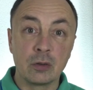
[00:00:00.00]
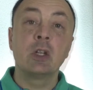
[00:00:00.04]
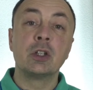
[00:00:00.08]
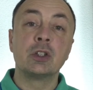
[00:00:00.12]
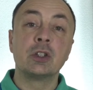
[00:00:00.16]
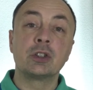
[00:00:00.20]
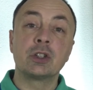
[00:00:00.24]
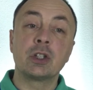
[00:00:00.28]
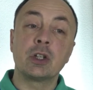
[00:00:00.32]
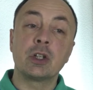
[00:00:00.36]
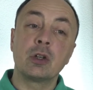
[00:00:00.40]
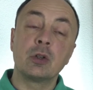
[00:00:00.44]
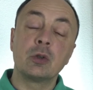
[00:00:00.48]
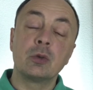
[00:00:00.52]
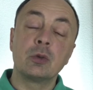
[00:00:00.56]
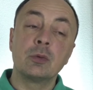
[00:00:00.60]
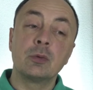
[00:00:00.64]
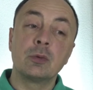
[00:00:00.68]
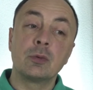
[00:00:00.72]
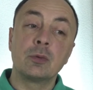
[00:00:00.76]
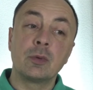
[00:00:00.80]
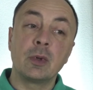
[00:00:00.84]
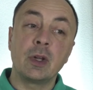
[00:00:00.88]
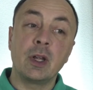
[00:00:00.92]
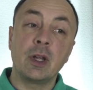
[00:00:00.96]
So
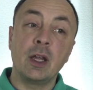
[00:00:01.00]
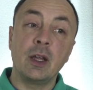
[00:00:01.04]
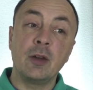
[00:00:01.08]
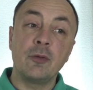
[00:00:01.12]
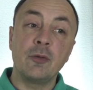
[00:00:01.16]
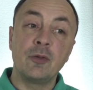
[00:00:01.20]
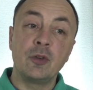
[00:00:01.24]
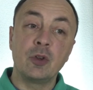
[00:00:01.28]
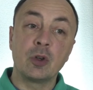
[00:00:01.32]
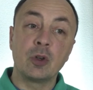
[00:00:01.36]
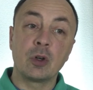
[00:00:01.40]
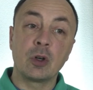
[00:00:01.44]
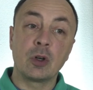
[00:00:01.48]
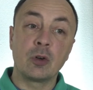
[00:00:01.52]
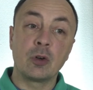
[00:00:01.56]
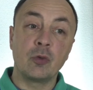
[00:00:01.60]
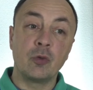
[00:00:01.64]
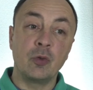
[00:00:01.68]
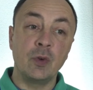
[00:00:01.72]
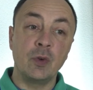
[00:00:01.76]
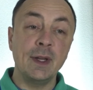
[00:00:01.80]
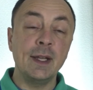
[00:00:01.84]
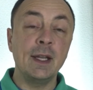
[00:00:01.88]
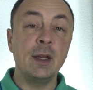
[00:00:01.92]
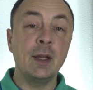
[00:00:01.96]
if you're
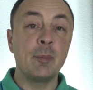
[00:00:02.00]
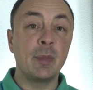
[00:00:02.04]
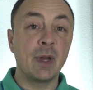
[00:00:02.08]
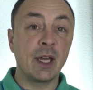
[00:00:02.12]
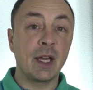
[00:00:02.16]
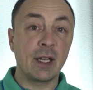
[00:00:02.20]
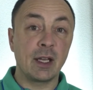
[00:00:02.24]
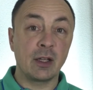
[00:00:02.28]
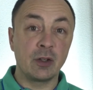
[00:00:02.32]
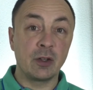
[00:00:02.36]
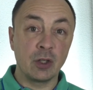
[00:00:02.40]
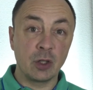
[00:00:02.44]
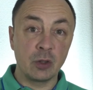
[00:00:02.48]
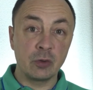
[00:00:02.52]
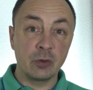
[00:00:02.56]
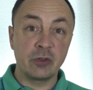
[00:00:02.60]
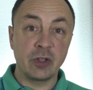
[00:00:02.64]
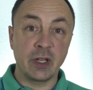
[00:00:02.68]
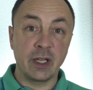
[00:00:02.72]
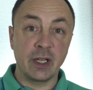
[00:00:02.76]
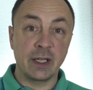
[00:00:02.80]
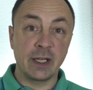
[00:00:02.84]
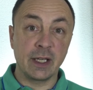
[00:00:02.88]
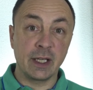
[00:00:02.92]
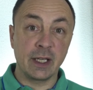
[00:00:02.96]
really bad at note
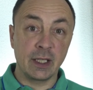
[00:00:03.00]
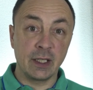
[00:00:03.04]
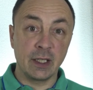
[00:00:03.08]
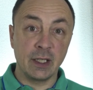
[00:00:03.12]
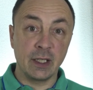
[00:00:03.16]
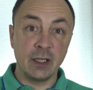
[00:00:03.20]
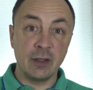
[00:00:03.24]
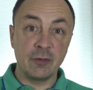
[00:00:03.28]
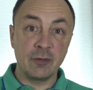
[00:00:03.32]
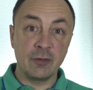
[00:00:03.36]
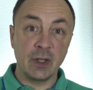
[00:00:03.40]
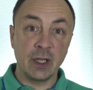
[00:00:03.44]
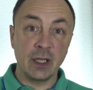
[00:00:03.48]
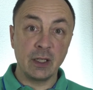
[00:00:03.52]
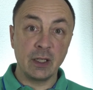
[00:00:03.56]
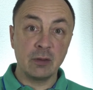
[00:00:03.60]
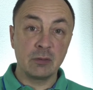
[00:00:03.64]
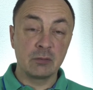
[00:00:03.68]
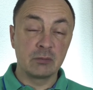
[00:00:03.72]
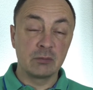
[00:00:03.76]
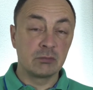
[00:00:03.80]
taking in the evening,